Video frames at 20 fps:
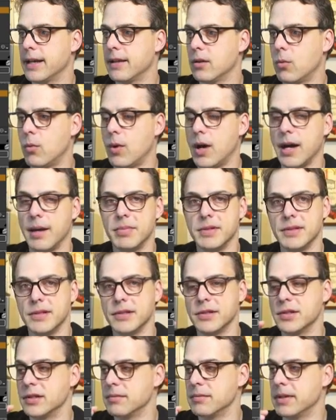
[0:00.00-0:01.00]
and the Y
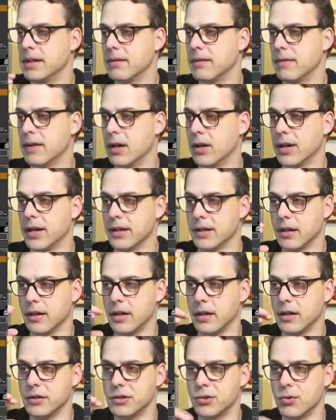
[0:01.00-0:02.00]
position to be very
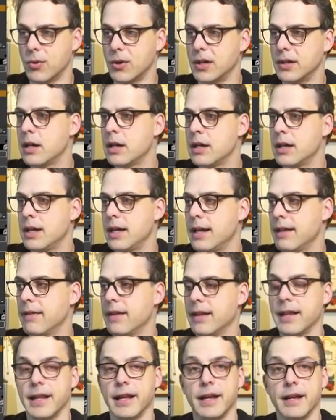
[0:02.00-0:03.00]
uh, short. And
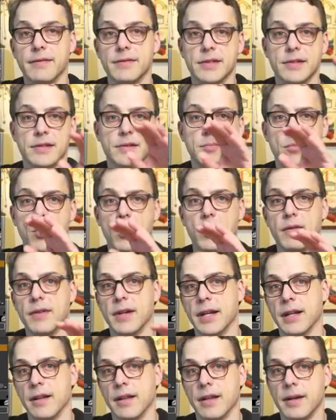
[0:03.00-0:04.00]
then that gives us more of
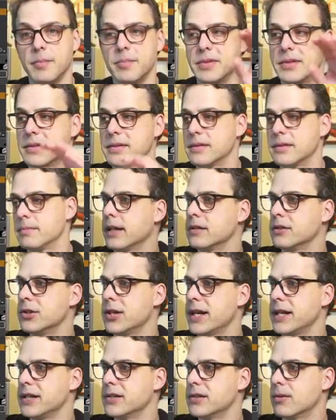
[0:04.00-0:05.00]
an ellipse. Can
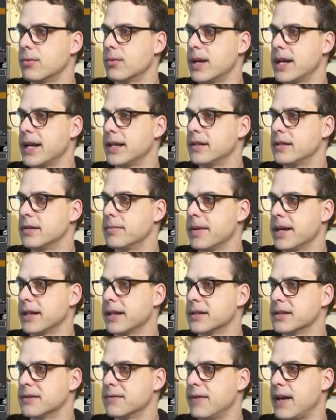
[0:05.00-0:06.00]
change the rate to make
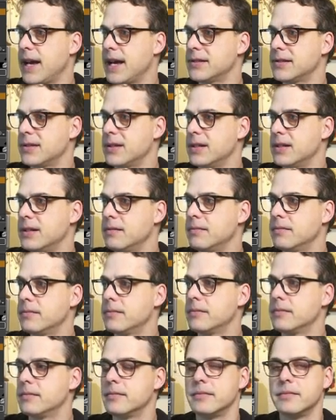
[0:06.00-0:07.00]
this faster
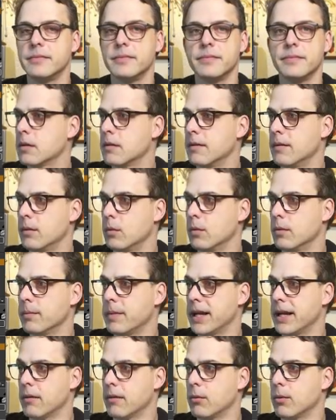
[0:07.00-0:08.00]

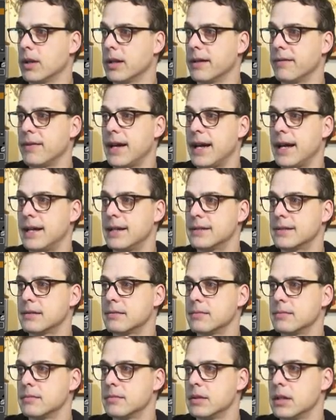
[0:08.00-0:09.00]
make it really fast.
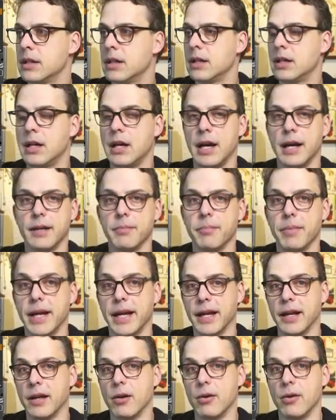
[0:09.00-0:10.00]
I can make
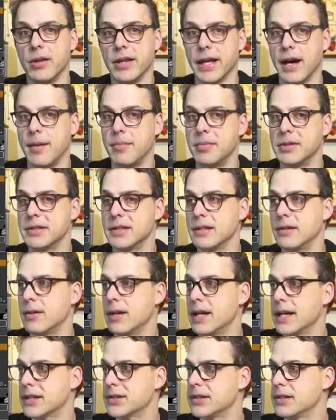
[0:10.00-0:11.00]
it go the opposite
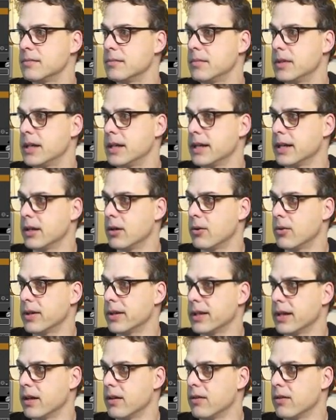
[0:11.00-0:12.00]
direction by going
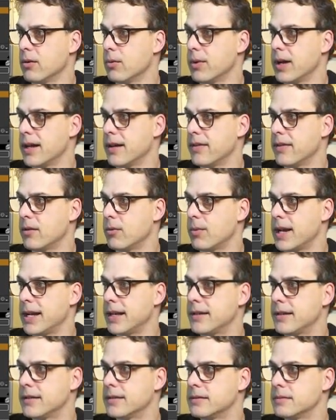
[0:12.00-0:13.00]
the other way on the
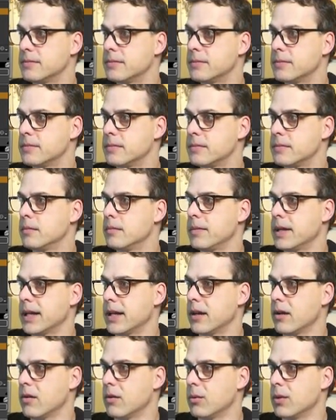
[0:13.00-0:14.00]
rate. It
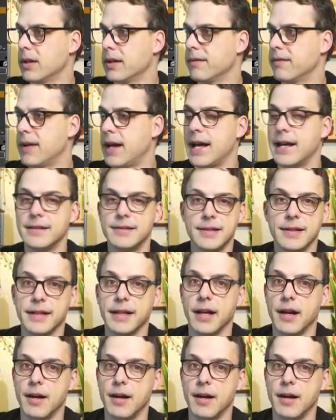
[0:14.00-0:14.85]
could go really fast in the